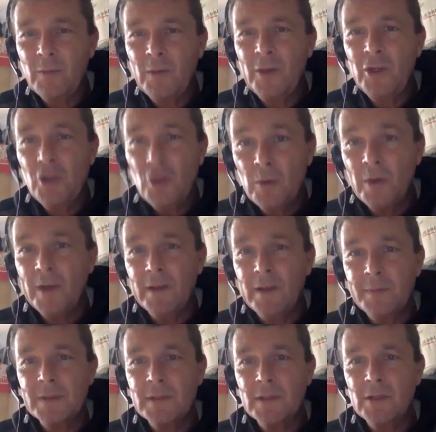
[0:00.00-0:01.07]
When you are in the
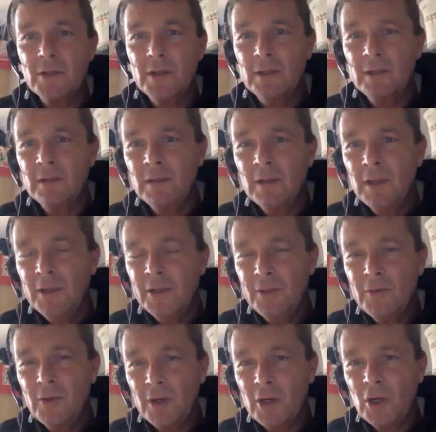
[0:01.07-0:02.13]
position,
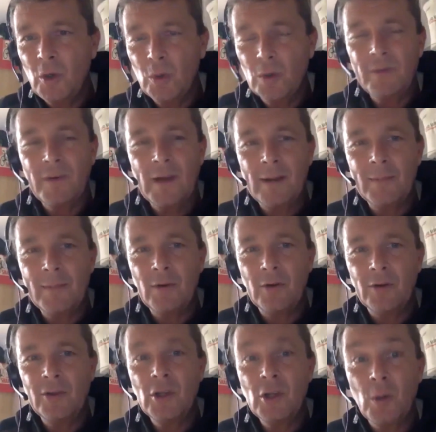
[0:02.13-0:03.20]
you've got a coat of armor
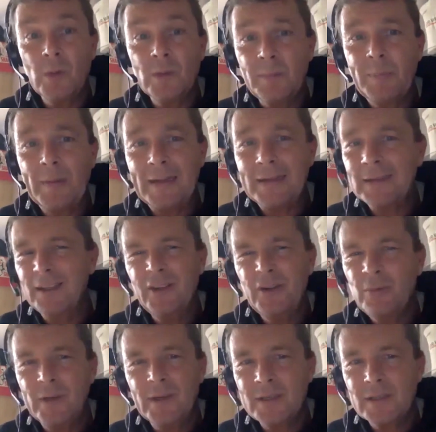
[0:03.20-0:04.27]
on, you go into battle,
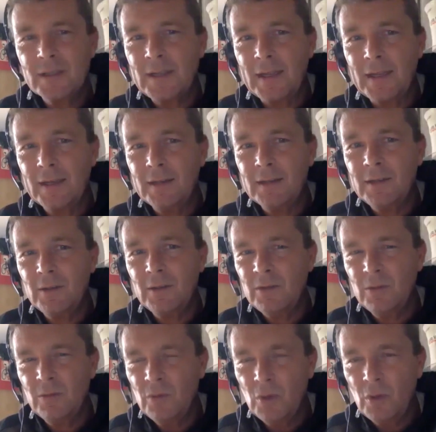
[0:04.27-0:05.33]
you understand,
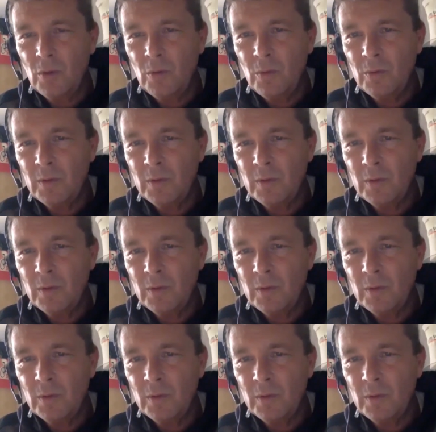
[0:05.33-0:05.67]
you know.